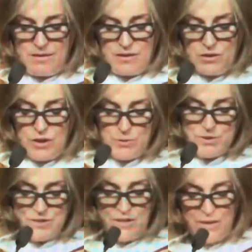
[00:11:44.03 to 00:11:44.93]
your
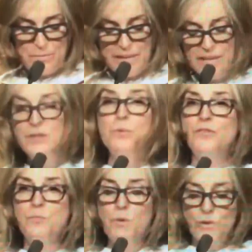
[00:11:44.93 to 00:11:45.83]
lodestar, because it will
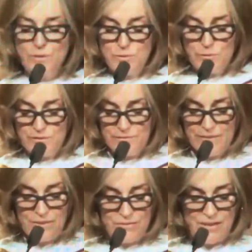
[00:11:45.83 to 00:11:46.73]
support you through the
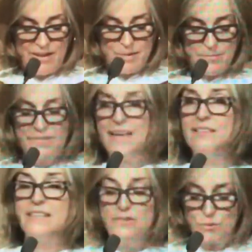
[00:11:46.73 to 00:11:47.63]
difficult times and
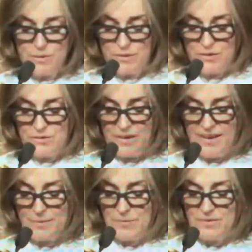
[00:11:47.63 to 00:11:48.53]
lead you in the good
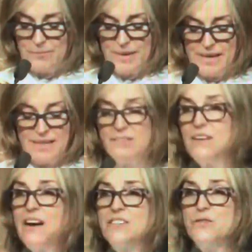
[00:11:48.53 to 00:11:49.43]
times. It'll
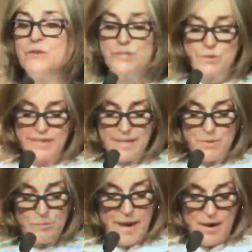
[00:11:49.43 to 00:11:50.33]
guide you as you claim
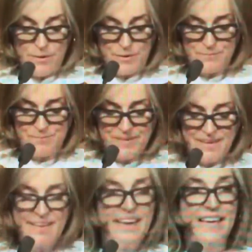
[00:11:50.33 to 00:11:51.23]
your power.
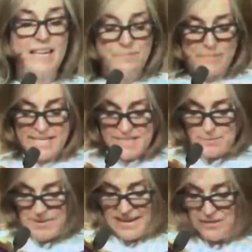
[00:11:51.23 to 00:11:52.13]
Again, my deep
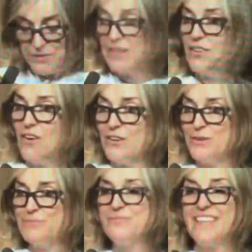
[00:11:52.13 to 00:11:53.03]
thanks for this honor.
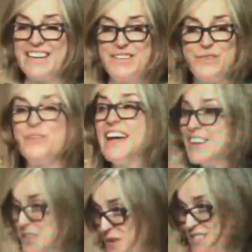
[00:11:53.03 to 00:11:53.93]
Thank you and
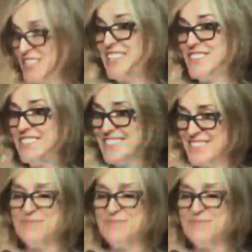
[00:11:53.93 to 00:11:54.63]
congratulations.